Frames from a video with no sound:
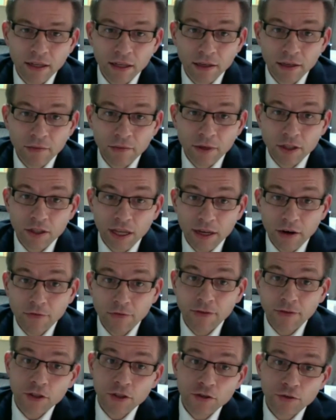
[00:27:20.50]
which they'd
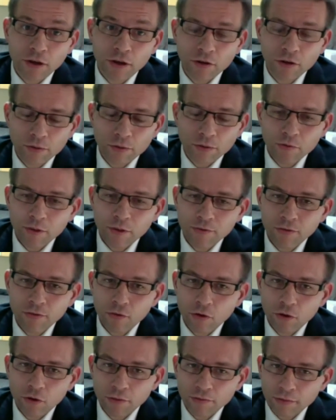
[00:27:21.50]
often struggled with
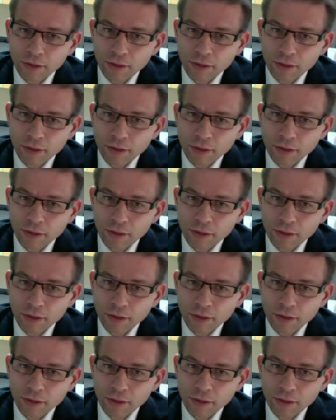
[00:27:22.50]
before.